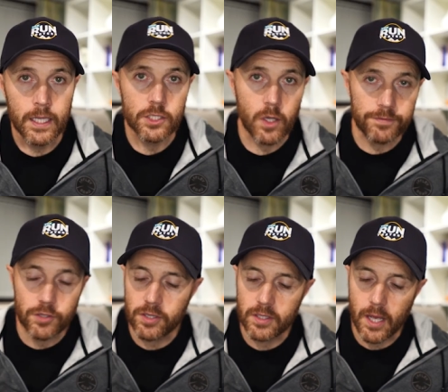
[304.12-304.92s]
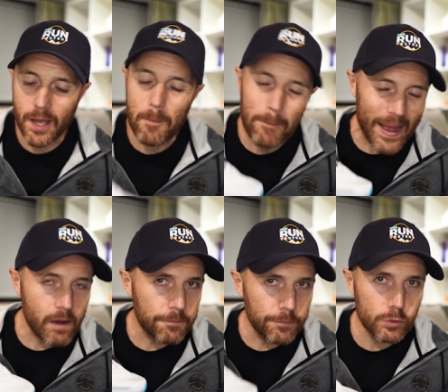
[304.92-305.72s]
So I've done
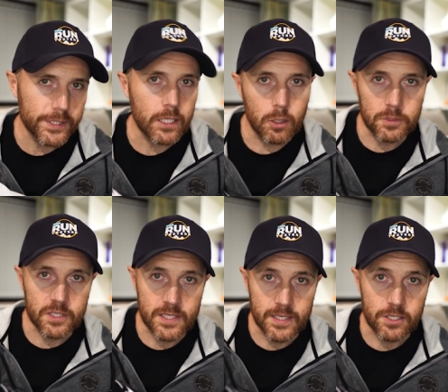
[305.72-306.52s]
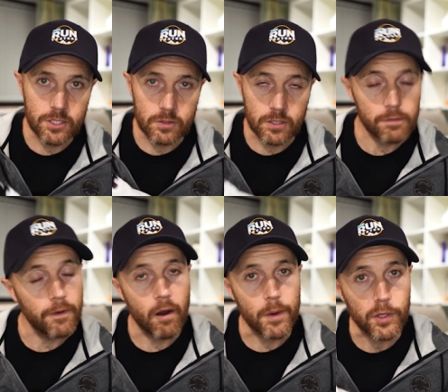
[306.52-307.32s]
about 40 kilometers in these shoes so
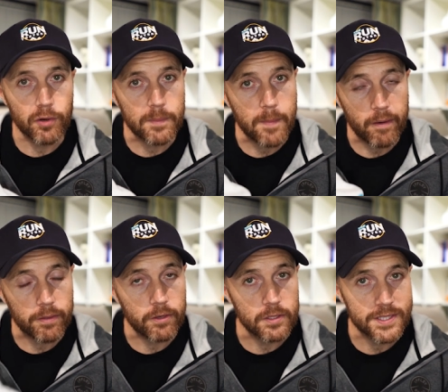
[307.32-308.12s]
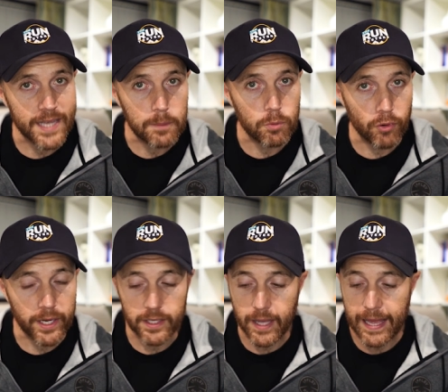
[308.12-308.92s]
far. I'm currently marathon
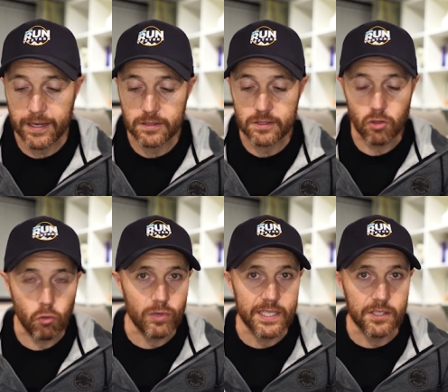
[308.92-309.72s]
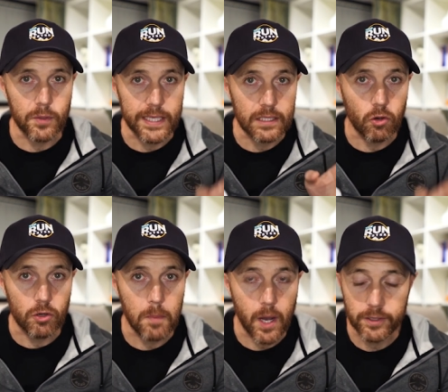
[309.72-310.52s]
tapering and not really doing
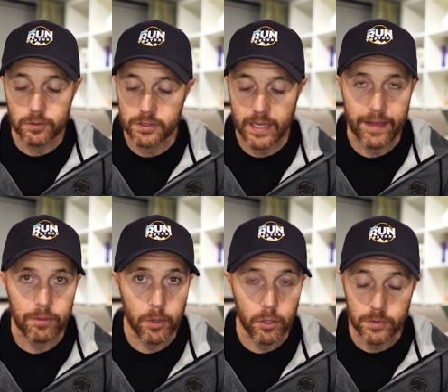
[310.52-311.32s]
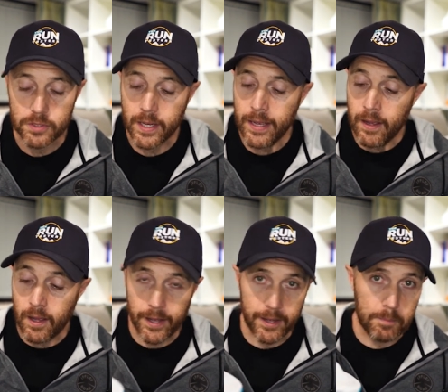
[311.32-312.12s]
longer miles at the moment.
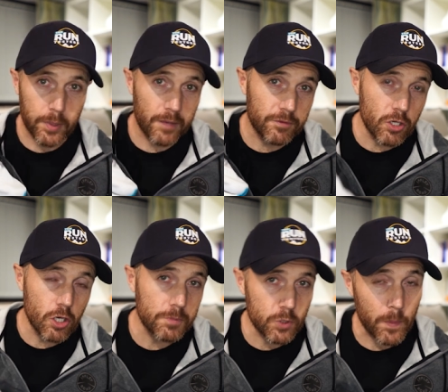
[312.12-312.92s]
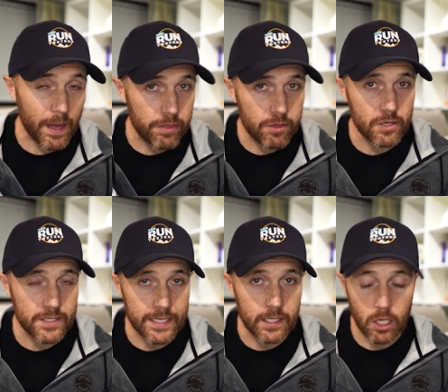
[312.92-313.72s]
Um, but I've done up to about
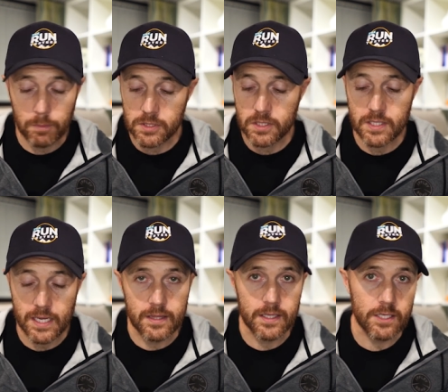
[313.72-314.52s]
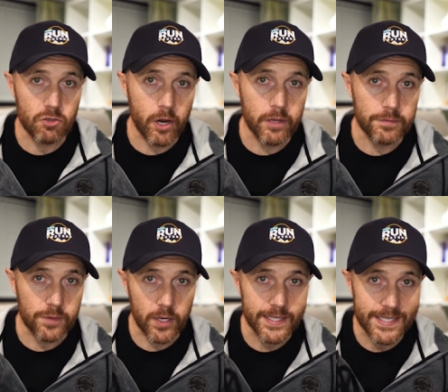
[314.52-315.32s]
13 kilometers in the Triumph
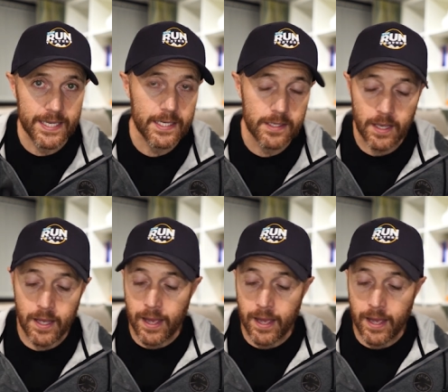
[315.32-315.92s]
19,